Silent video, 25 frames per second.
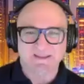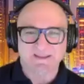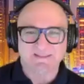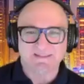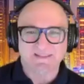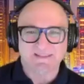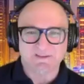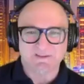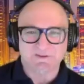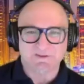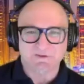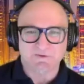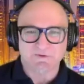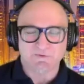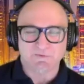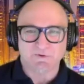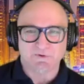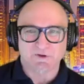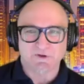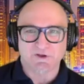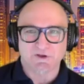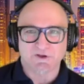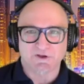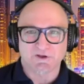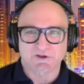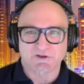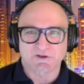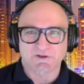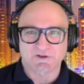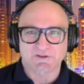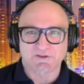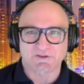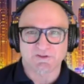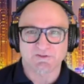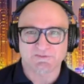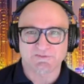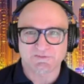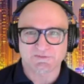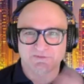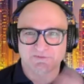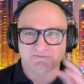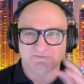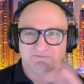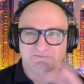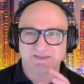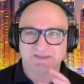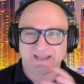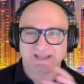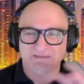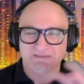that you sort of
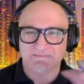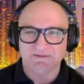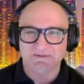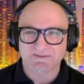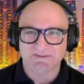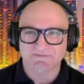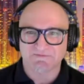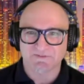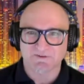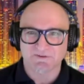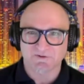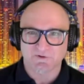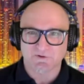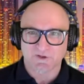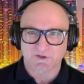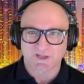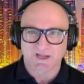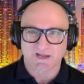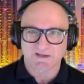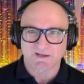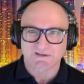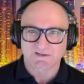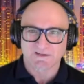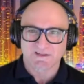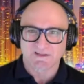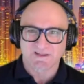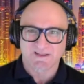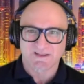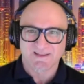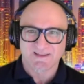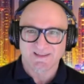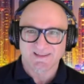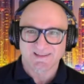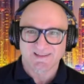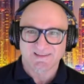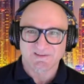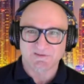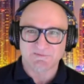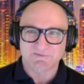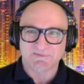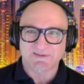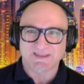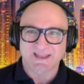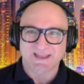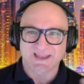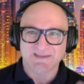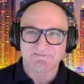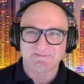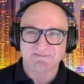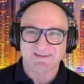became a different lawyer? You
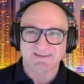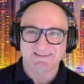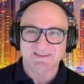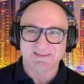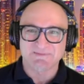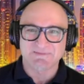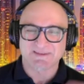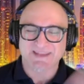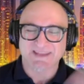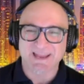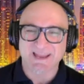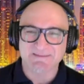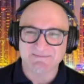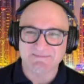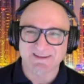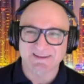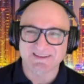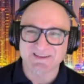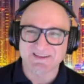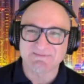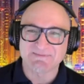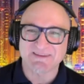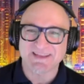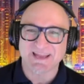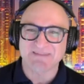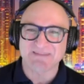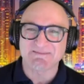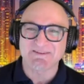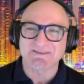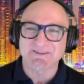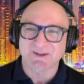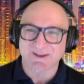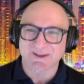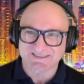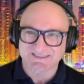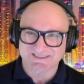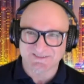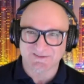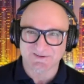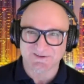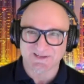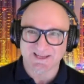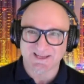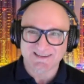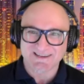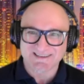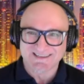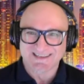became a nice lawyer.